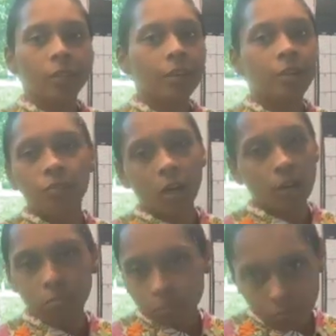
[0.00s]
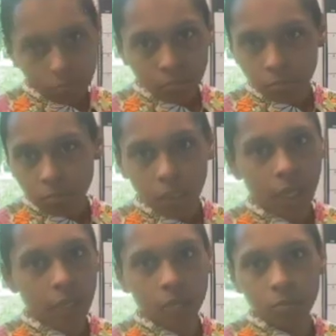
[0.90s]
Give up.
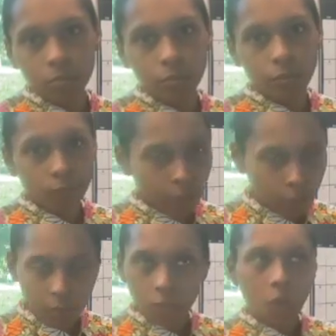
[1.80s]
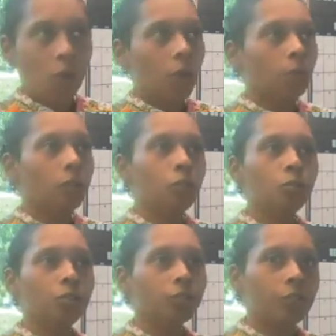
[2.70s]
For real. When you
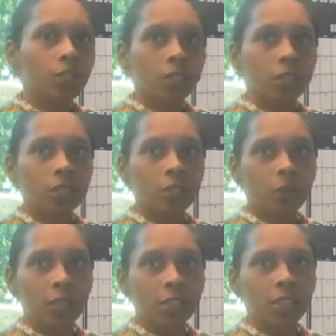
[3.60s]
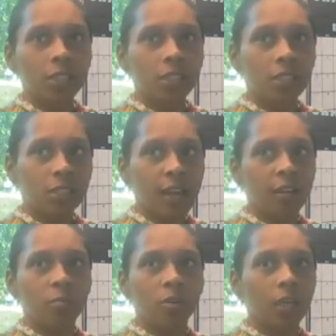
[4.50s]
surrender a situation, it should
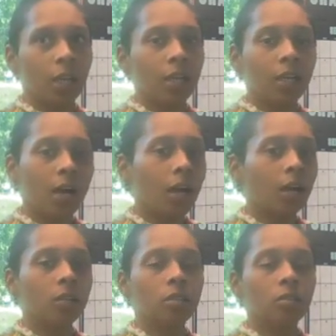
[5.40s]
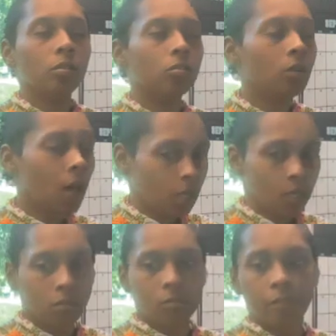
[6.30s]
sound more like, God, you got
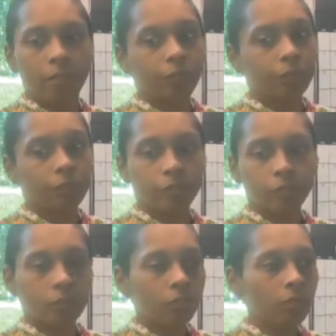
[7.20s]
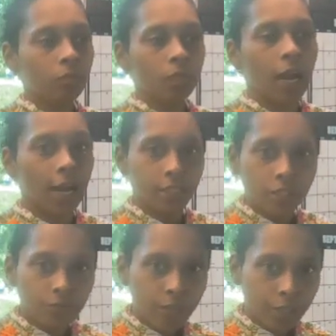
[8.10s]
it. I
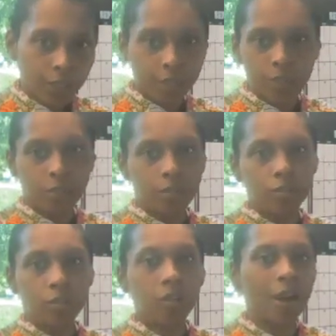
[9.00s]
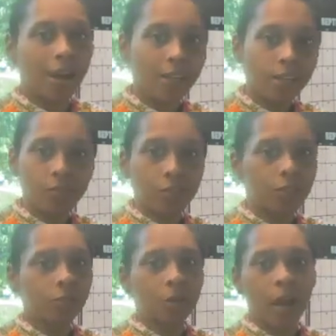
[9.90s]
surrender it to you. I give it to
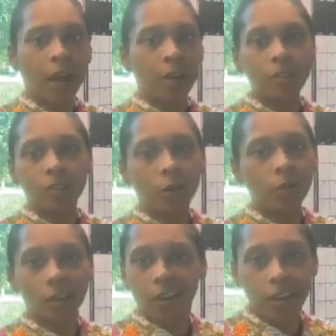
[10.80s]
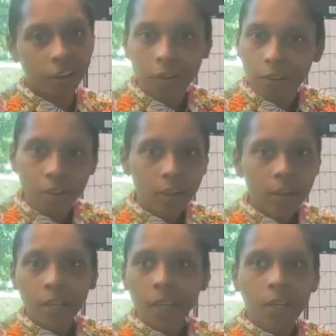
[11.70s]
you. I don't care
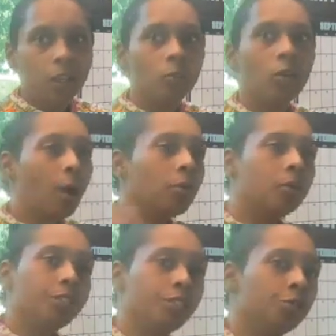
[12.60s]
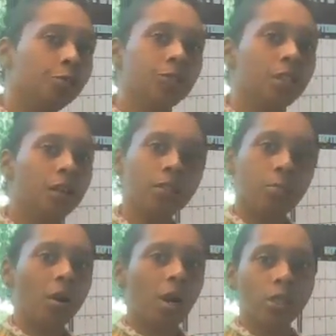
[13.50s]
anymore. I'm going to choose not to
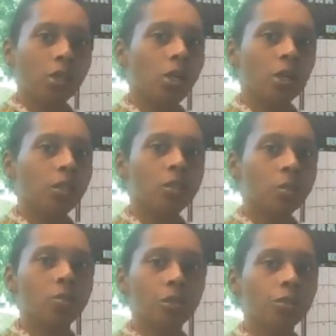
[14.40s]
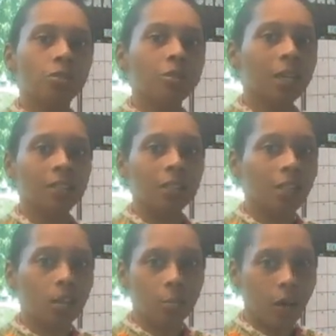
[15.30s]
ponder on this. I'm going to choose not to
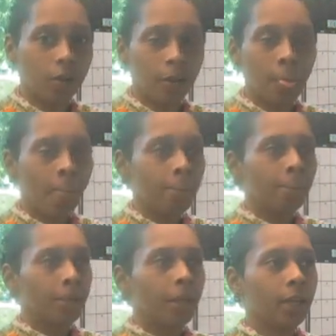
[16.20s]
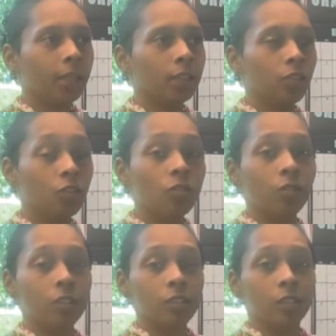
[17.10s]
think about it. And the
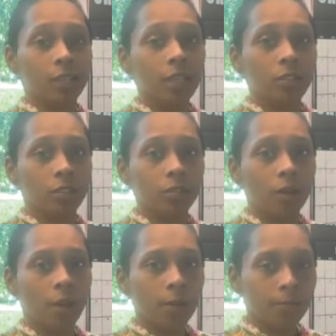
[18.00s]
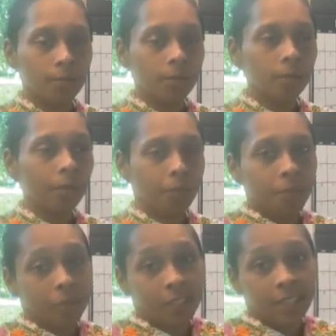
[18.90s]
universe is going to test you.
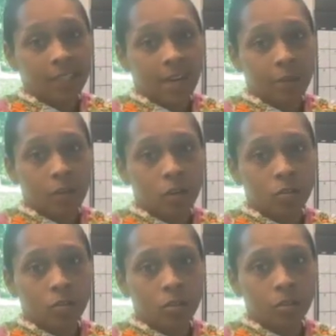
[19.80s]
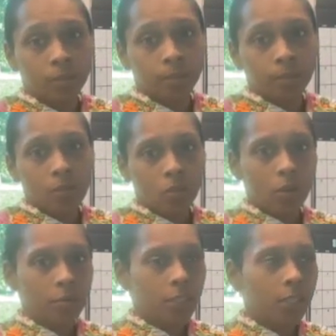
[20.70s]
Because that's how it goes. You know
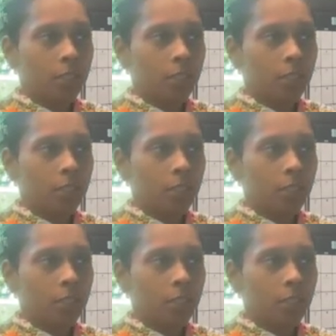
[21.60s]
what I'm saying?